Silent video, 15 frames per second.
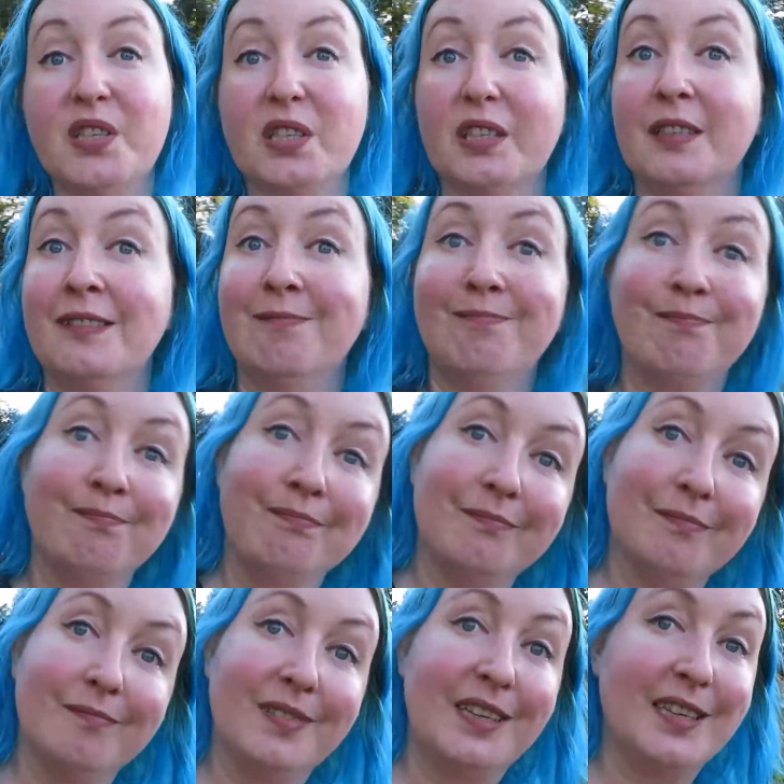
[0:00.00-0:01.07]
So
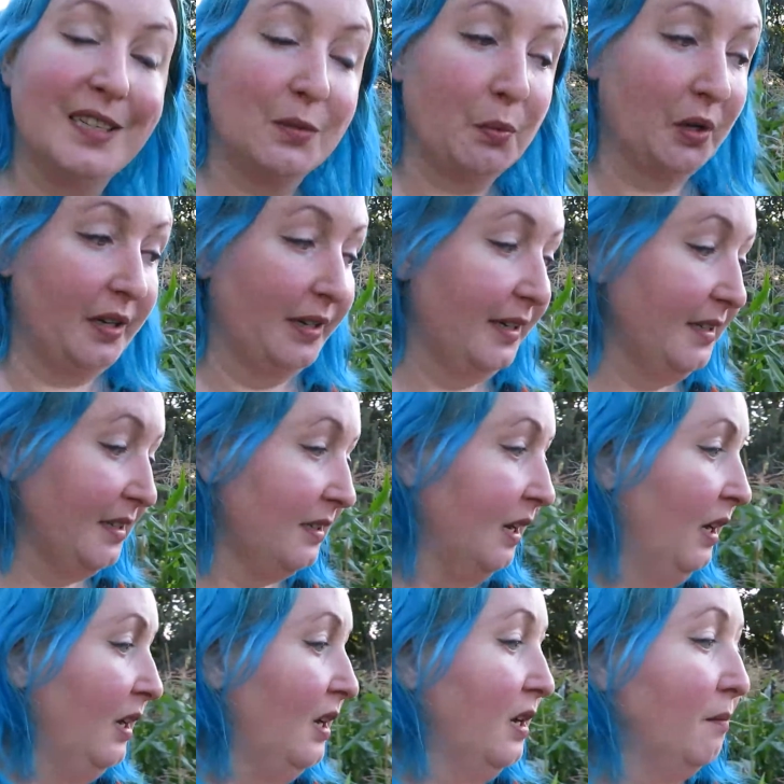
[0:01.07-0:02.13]
it is what it is,
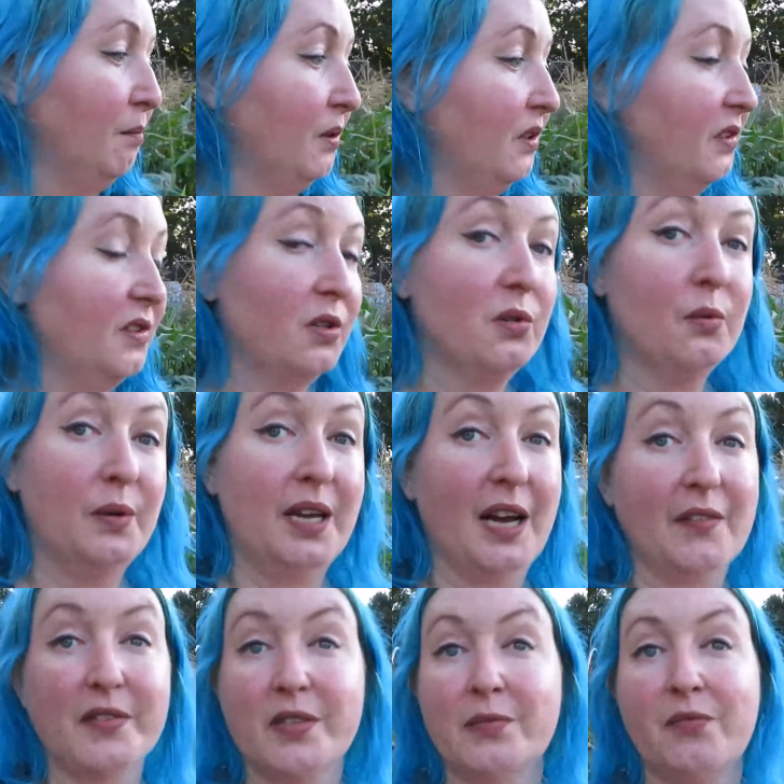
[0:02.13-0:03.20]
but we
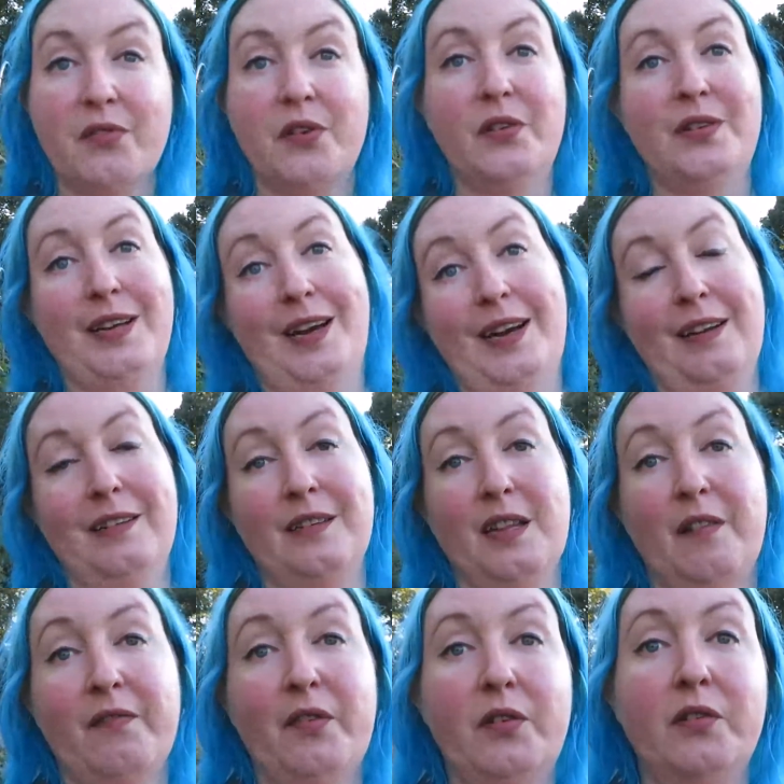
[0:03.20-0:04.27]
have some food, and
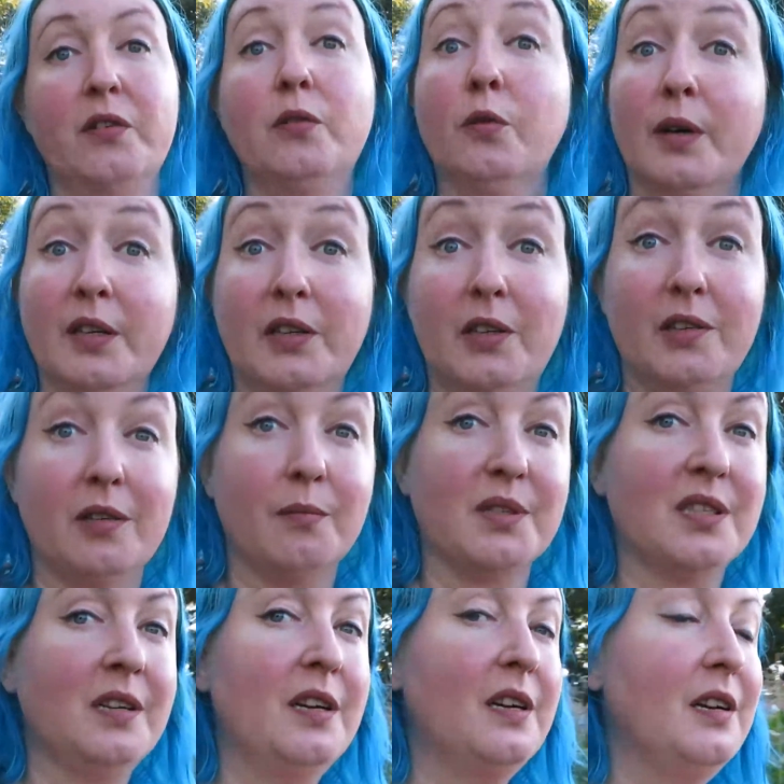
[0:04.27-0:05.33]
that food, oh, and
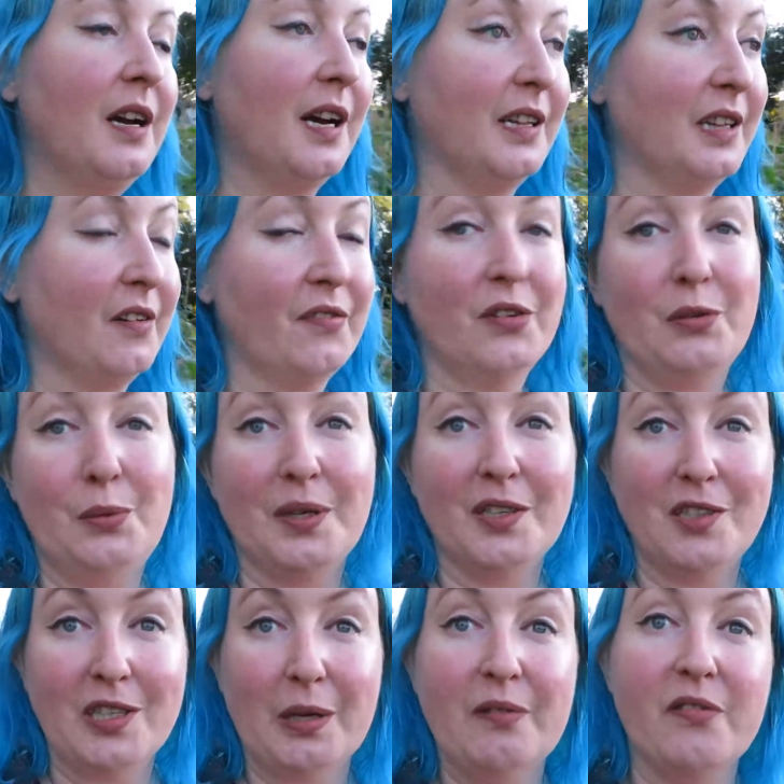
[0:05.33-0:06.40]
cucumbers, and that food we
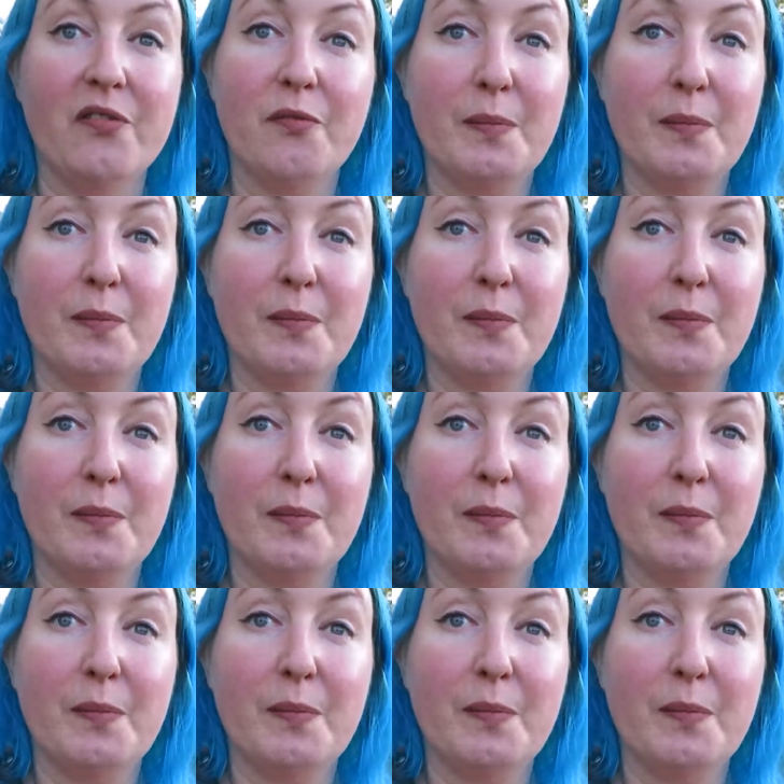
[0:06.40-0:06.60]
can share with other